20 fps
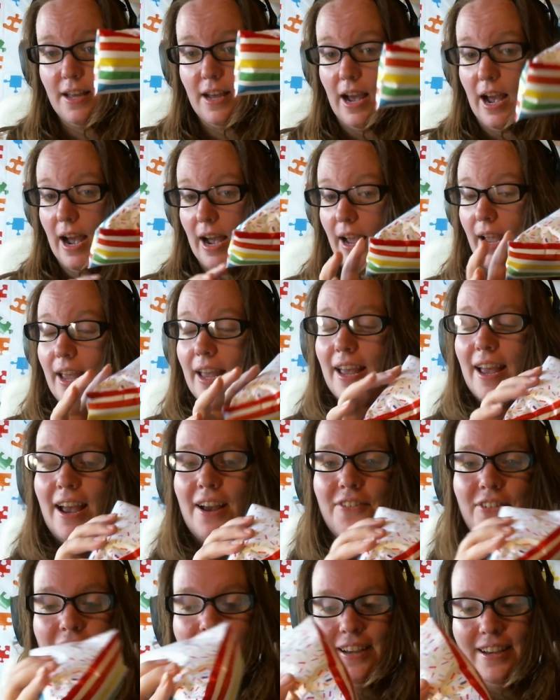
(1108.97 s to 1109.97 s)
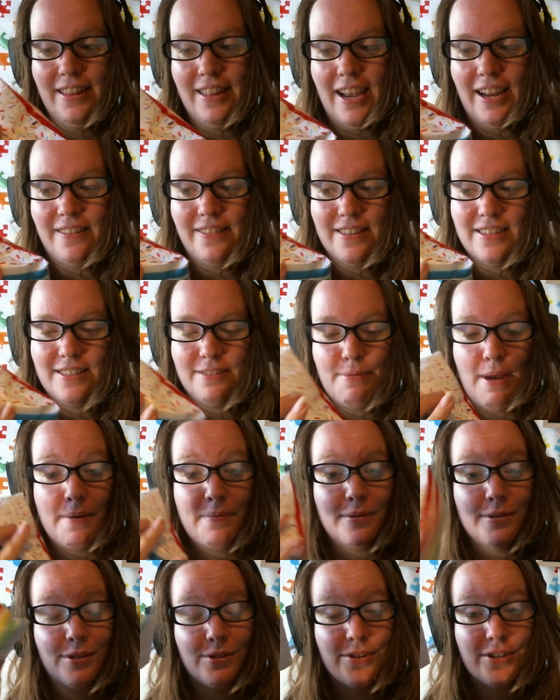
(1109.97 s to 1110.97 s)
I really like this
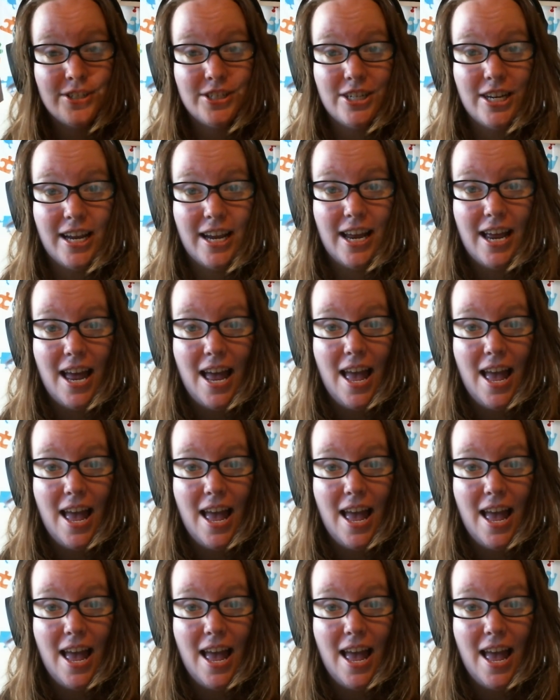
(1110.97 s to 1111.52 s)
paper squishy,